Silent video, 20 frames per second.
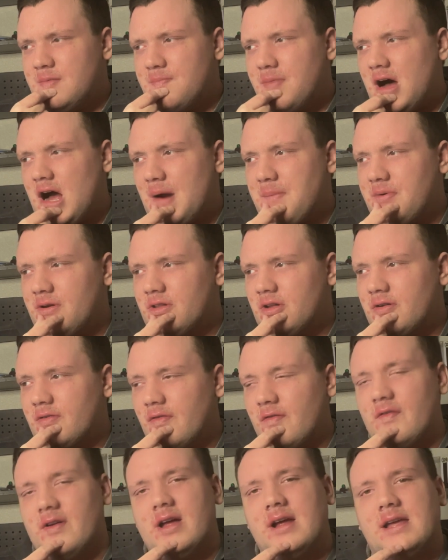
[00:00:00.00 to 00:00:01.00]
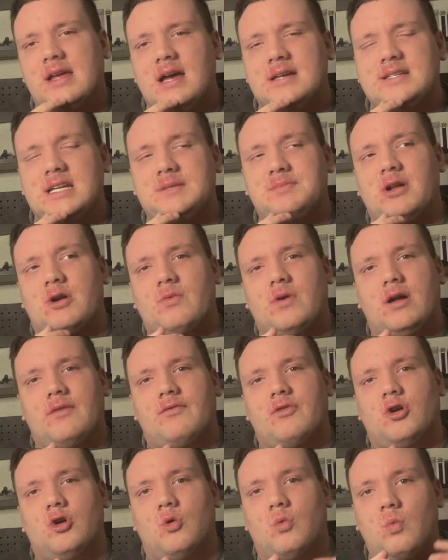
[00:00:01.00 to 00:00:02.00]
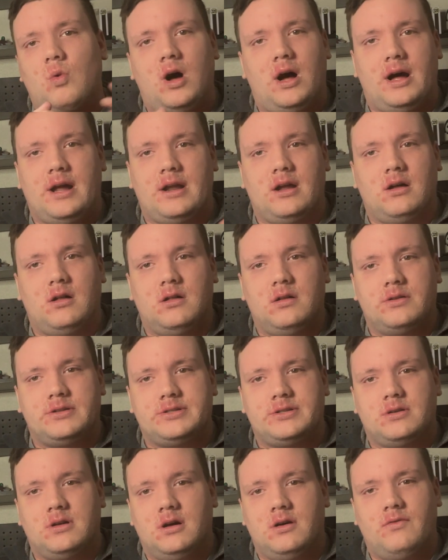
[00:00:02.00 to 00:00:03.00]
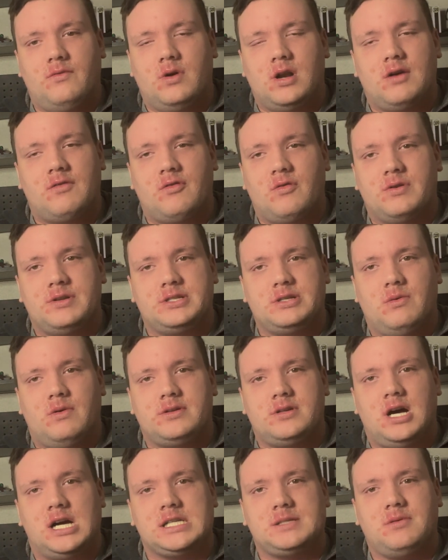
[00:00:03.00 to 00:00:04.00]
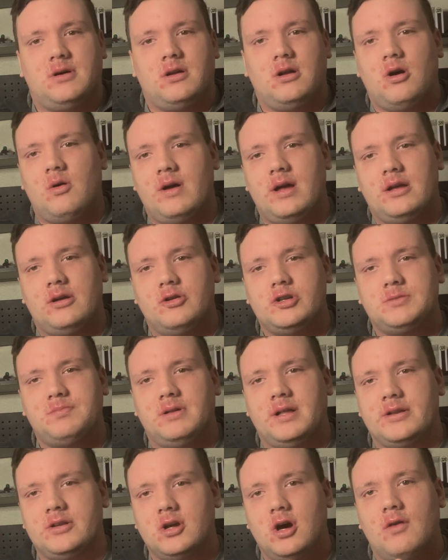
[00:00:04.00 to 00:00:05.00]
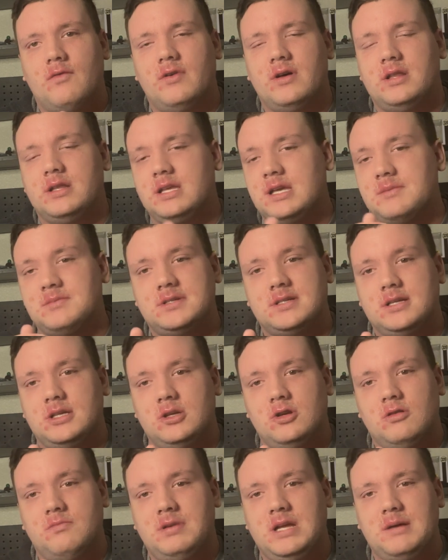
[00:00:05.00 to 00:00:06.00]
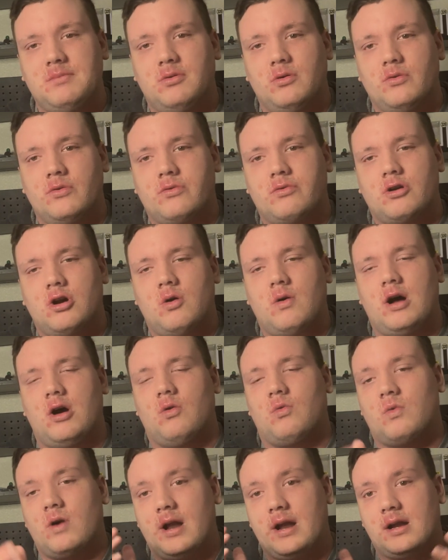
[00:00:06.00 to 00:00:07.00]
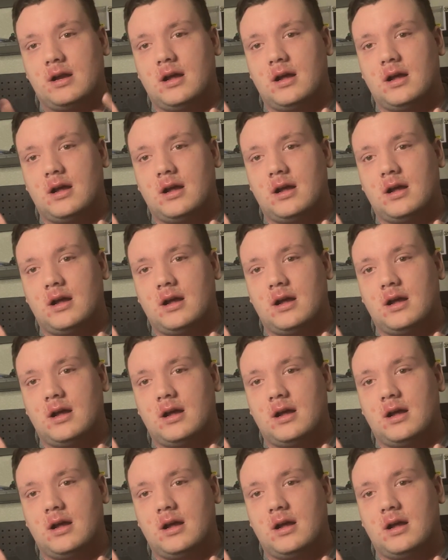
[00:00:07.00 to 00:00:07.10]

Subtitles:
popular fan cast that's been around for a while of whenever someone talks about, oh hey, who'd you play Nova in the MCU, people throw out Ryan